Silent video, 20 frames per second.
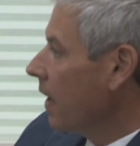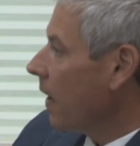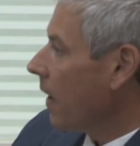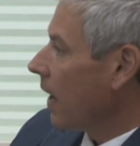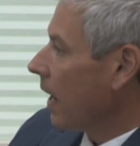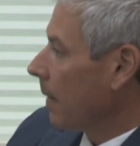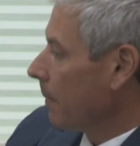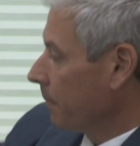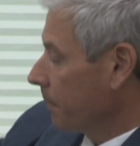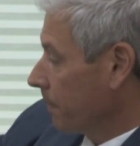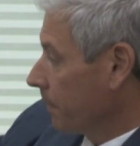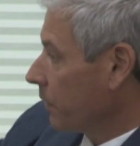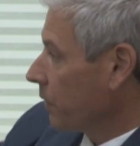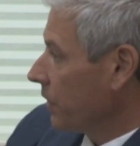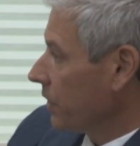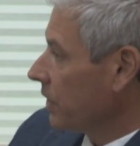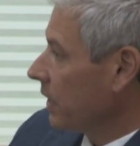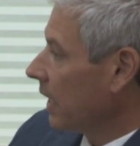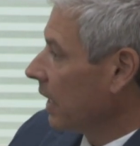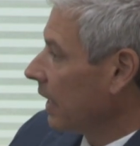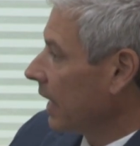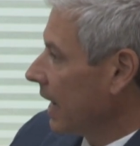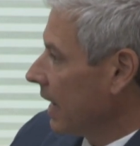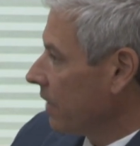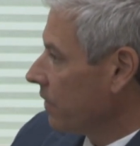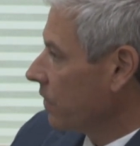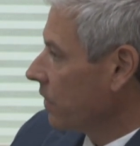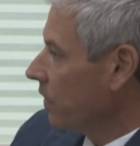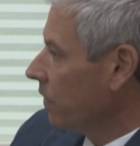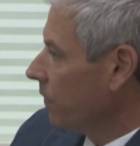Um, Kristen, I'll
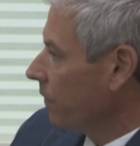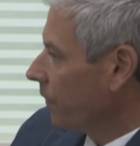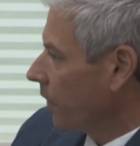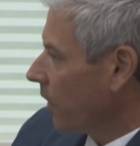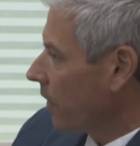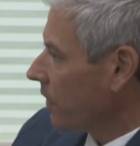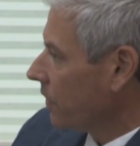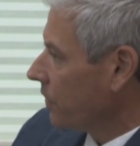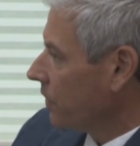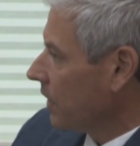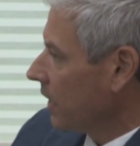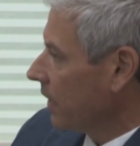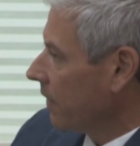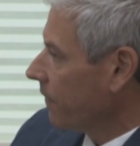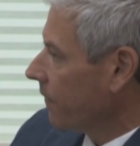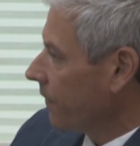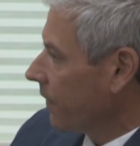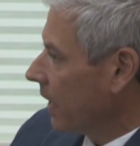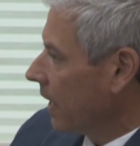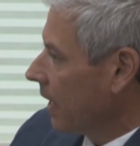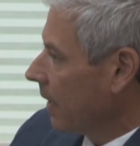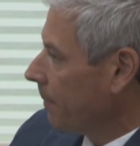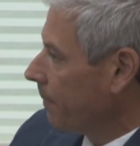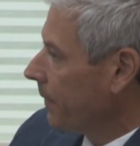ask you first. If mm-hmm.